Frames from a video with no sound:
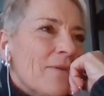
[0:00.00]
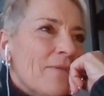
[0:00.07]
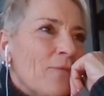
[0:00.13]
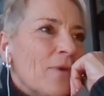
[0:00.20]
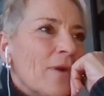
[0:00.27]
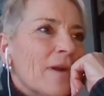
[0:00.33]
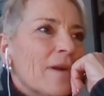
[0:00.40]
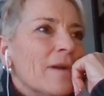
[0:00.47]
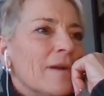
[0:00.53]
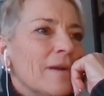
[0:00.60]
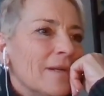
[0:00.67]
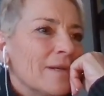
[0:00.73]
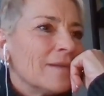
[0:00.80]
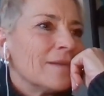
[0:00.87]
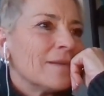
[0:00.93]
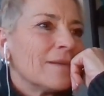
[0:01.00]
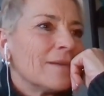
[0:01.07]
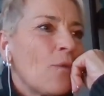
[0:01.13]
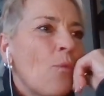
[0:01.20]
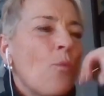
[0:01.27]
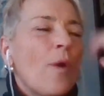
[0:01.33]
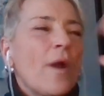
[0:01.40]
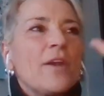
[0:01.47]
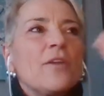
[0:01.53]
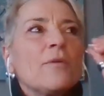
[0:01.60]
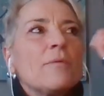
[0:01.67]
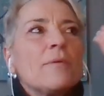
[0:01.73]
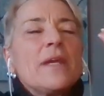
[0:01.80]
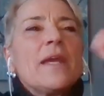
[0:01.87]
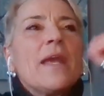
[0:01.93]
if we're when do
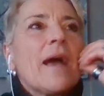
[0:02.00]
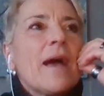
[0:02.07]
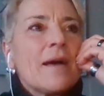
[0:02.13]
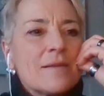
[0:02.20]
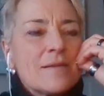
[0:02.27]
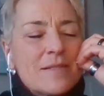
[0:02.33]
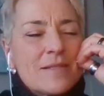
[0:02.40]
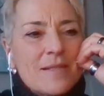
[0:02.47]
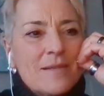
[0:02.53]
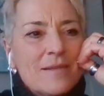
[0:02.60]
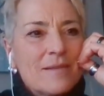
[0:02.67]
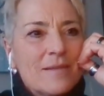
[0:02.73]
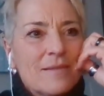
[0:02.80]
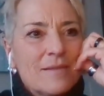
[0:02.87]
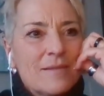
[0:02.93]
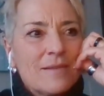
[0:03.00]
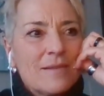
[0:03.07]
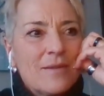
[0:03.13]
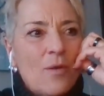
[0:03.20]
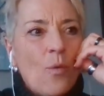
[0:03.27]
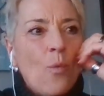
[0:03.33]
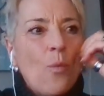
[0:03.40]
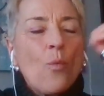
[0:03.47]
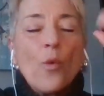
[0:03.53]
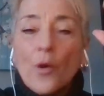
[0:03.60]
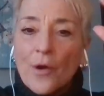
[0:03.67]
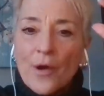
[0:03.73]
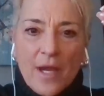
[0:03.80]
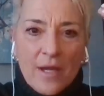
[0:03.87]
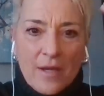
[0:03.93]
we get
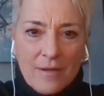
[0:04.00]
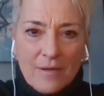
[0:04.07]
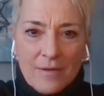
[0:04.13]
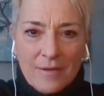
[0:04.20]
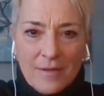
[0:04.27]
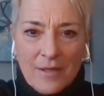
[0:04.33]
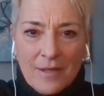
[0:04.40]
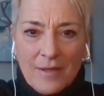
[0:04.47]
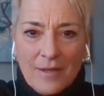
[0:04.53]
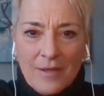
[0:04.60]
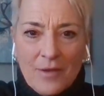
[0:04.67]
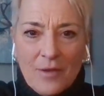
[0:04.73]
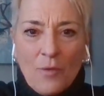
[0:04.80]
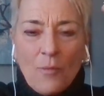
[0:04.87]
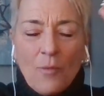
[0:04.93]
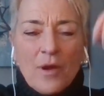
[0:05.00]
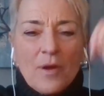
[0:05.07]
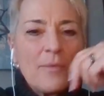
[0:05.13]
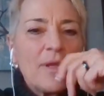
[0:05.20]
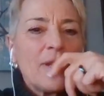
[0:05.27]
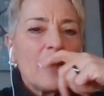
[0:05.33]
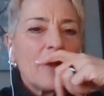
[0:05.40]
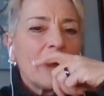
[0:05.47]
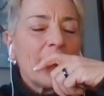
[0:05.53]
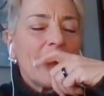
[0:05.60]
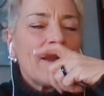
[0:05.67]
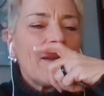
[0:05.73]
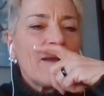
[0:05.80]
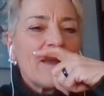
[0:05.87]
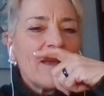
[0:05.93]
worried when are we hmm. looking
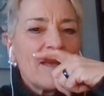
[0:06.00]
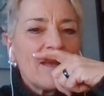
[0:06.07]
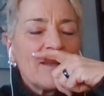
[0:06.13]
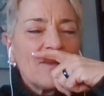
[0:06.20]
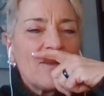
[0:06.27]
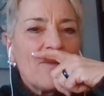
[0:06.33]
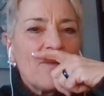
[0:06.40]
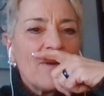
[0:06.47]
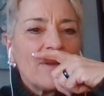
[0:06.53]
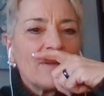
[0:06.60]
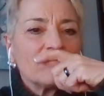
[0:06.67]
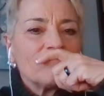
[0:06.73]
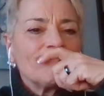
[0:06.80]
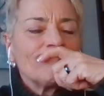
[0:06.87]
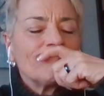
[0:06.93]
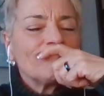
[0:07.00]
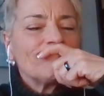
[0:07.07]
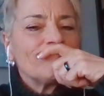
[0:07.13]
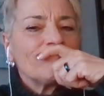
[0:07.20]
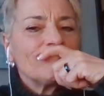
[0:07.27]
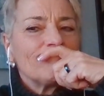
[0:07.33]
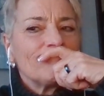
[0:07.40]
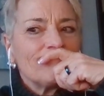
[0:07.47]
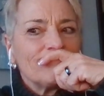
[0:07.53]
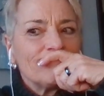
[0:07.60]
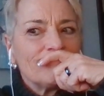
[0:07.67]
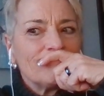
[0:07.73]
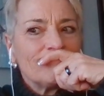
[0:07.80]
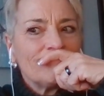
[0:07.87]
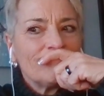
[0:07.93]
at our kid going,
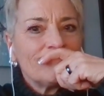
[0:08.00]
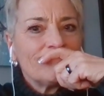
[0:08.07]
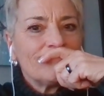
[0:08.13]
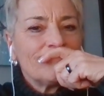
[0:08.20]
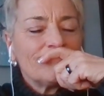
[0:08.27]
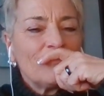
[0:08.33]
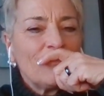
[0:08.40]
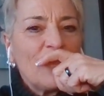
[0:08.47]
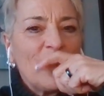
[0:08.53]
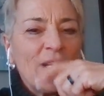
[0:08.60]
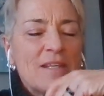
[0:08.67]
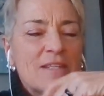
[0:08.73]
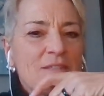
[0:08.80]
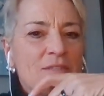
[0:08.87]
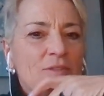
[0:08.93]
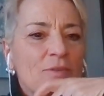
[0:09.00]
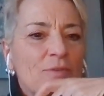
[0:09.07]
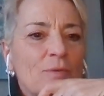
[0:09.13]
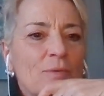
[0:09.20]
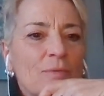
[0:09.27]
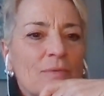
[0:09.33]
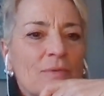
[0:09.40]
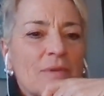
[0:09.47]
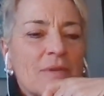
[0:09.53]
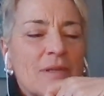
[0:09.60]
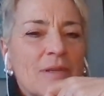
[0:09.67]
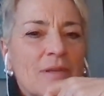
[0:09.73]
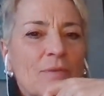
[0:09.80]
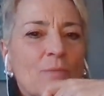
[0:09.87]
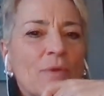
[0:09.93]
hmm, we need to,
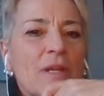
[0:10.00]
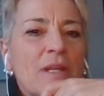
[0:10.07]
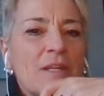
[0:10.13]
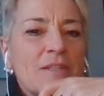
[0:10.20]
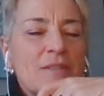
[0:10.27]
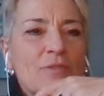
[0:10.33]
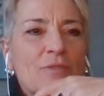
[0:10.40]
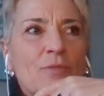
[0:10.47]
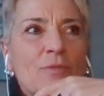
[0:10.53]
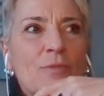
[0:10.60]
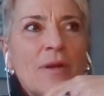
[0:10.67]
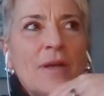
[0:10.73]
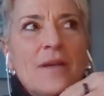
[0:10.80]
we need to,